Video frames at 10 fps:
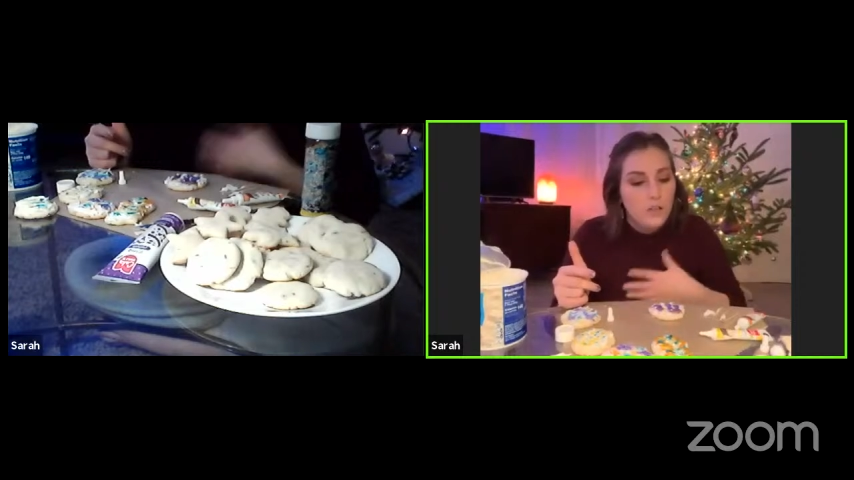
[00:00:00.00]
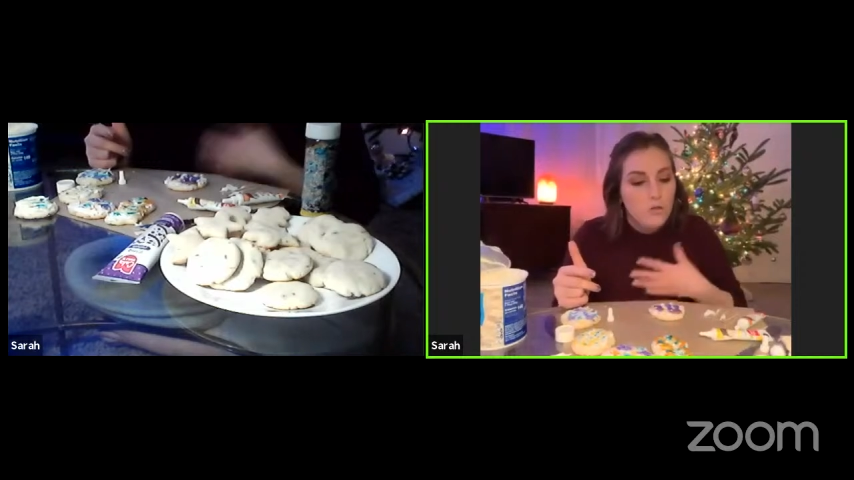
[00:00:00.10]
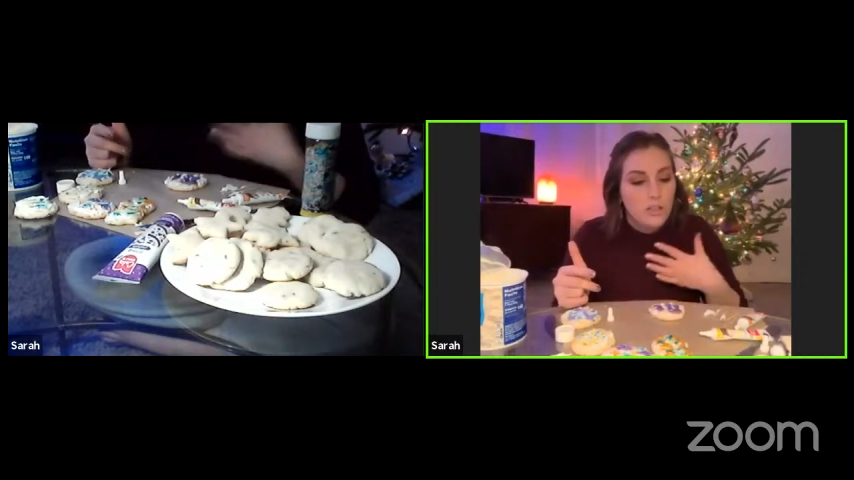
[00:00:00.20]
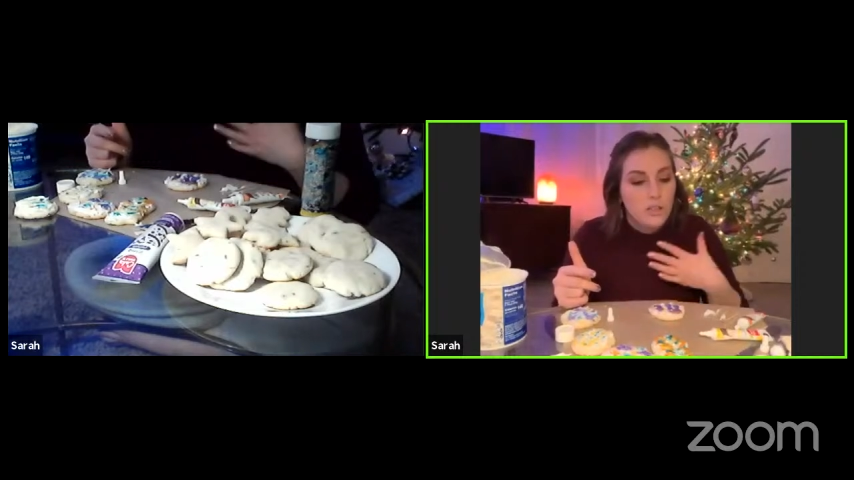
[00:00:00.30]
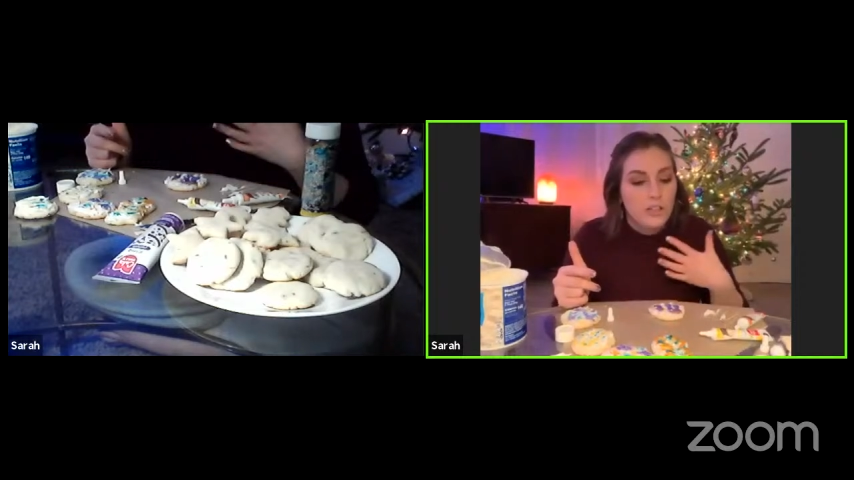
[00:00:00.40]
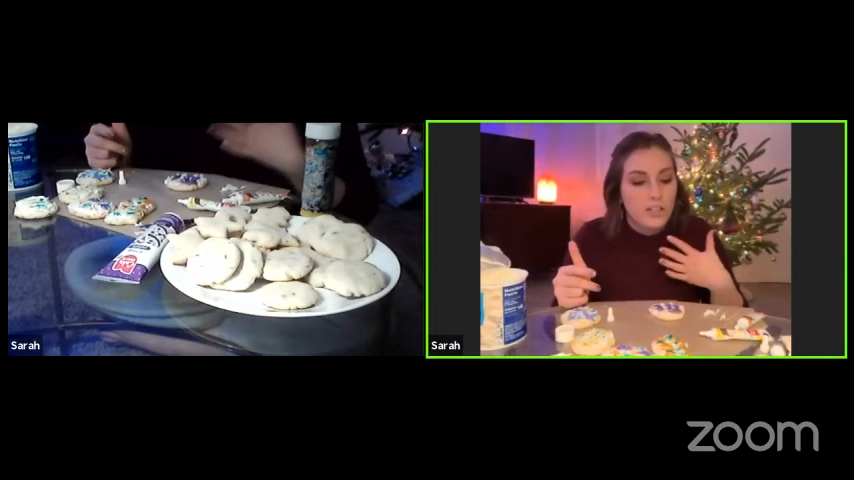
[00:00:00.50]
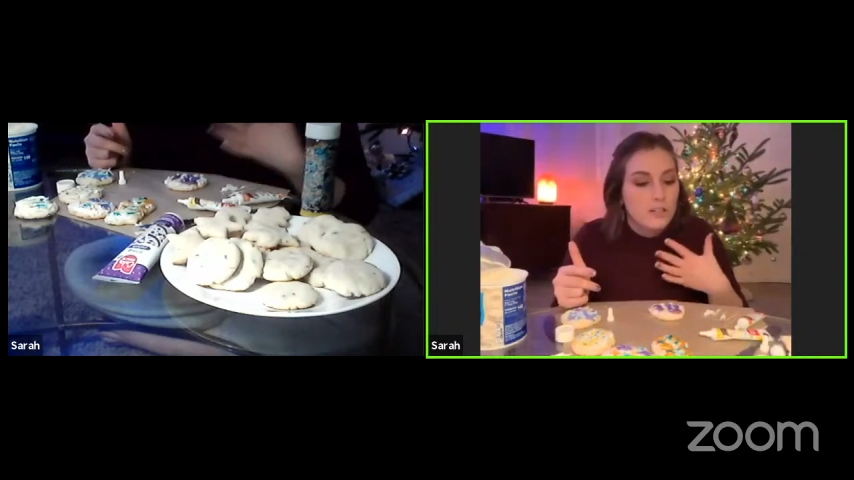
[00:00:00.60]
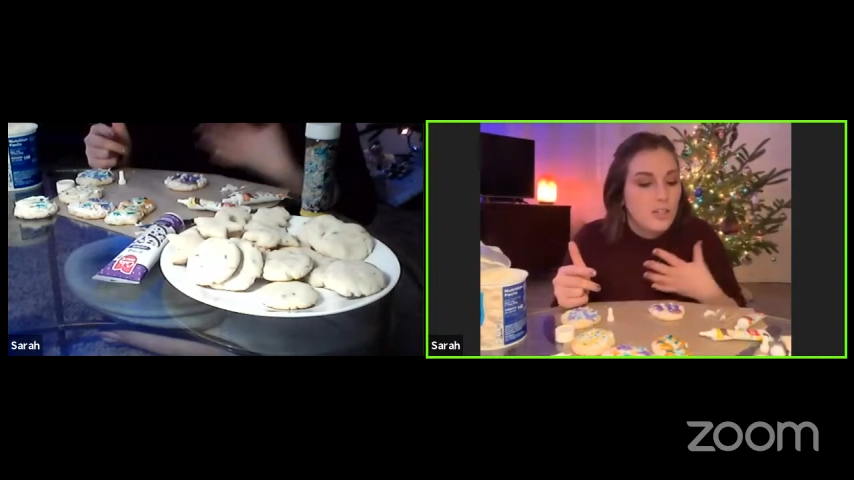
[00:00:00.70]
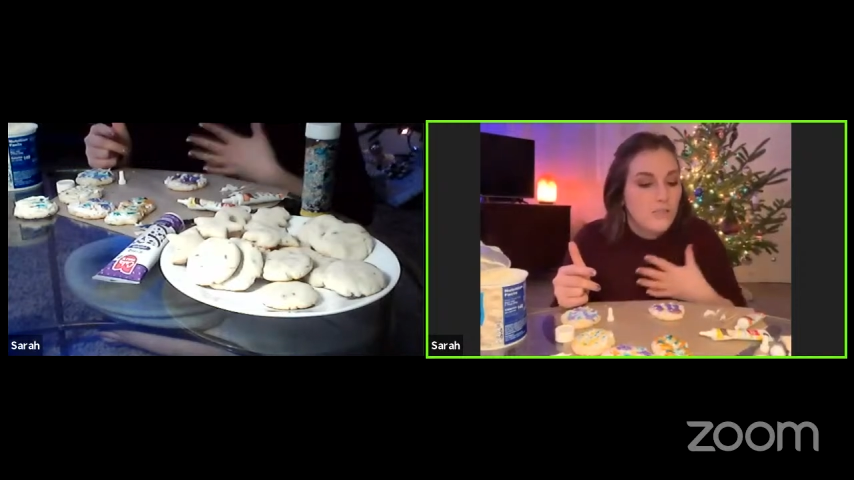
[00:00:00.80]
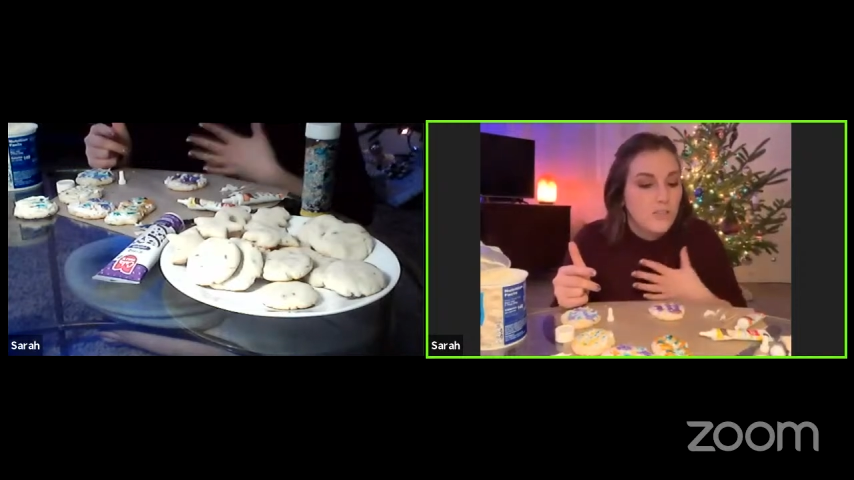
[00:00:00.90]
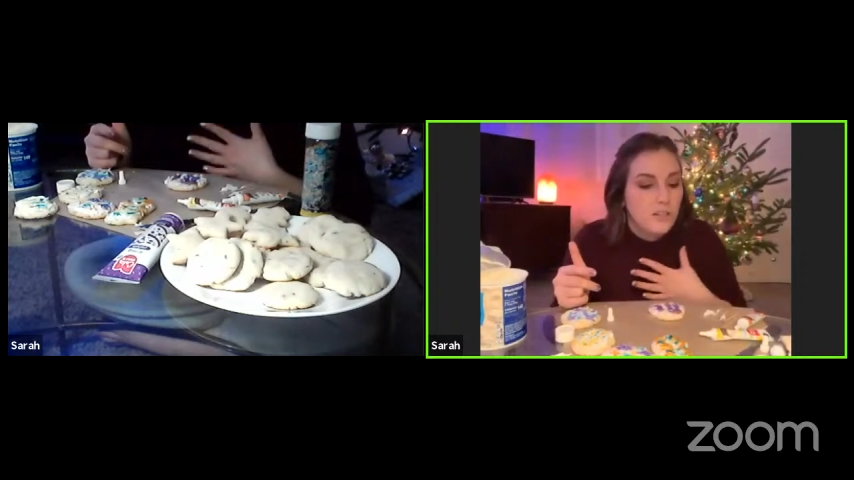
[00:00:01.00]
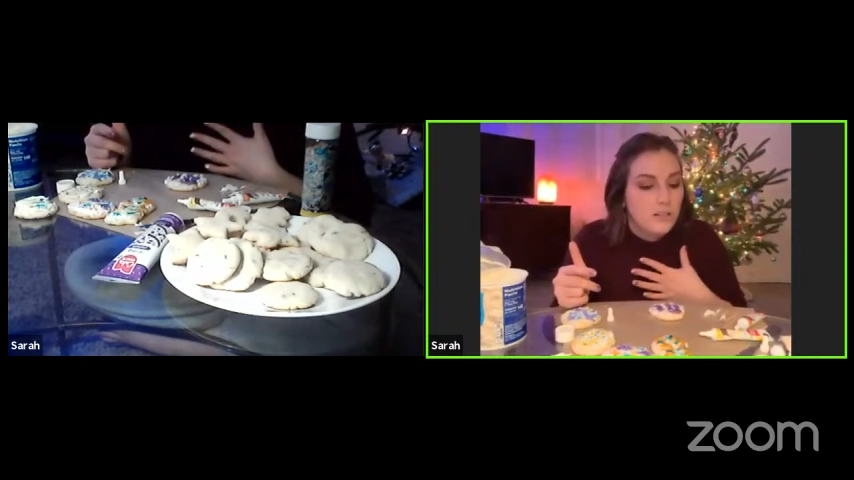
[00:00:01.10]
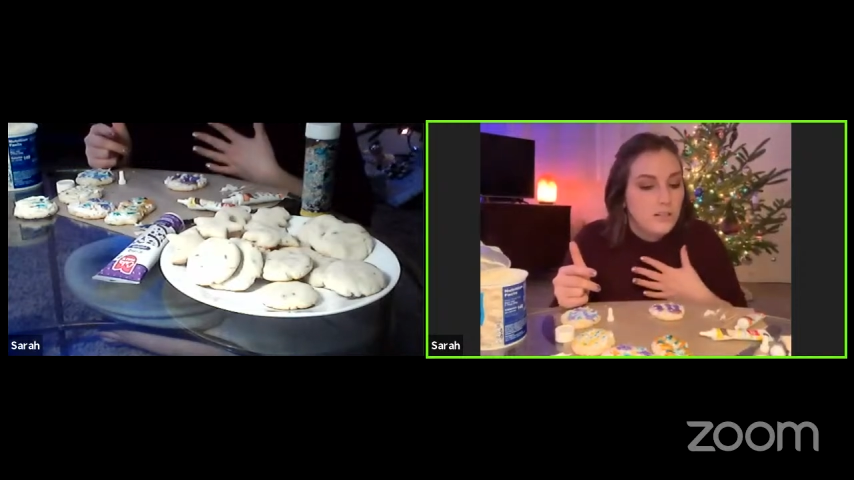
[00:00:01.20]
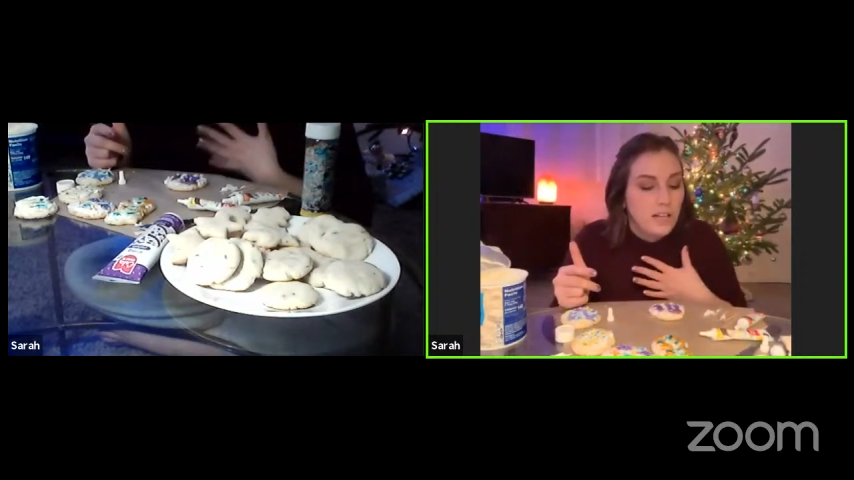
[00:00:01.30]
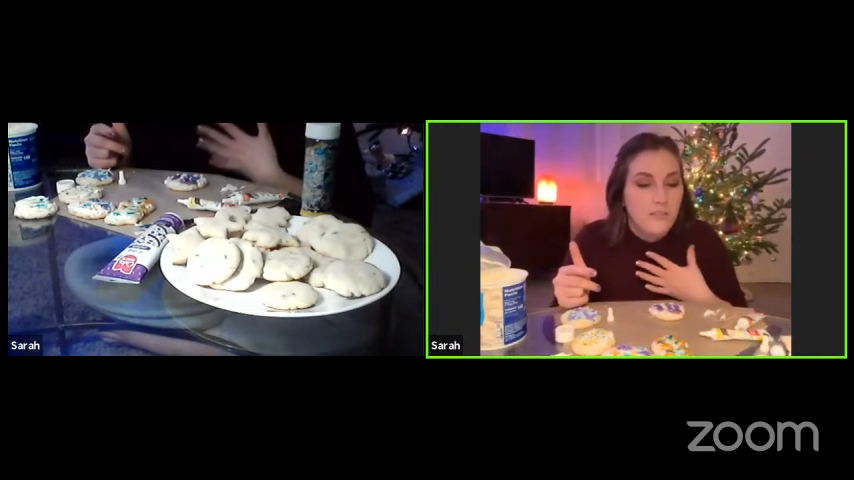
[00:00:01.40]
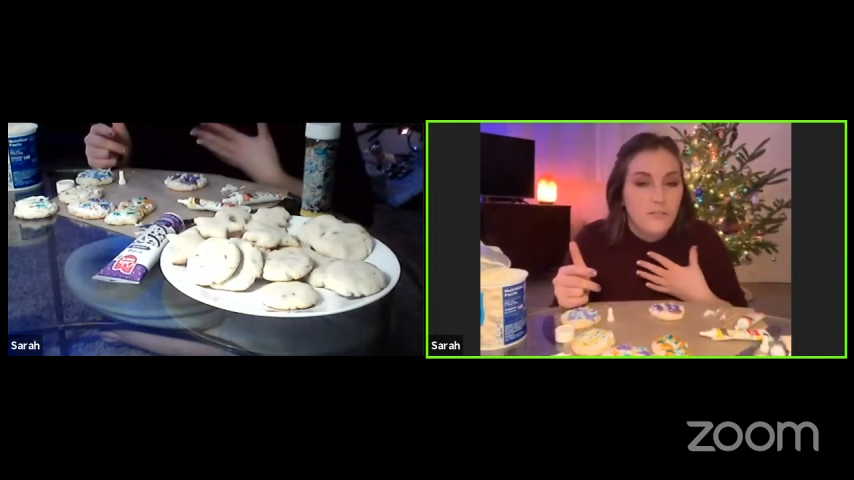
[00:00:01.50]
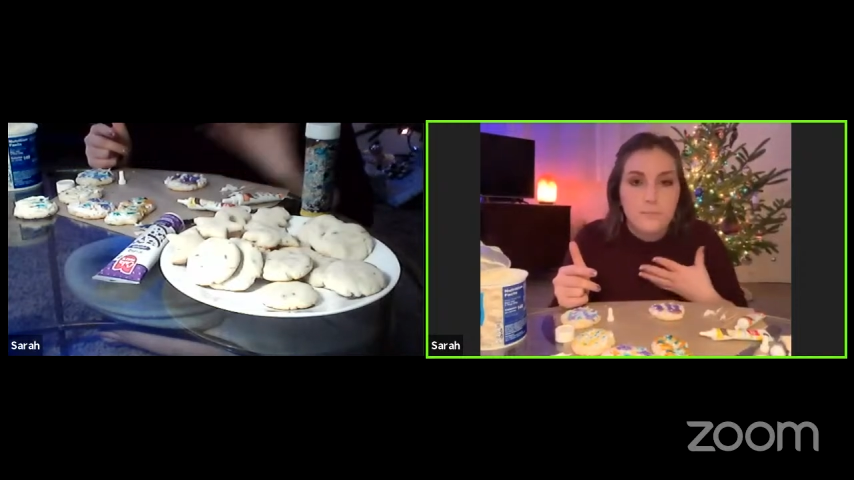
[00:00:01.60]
You can look at different like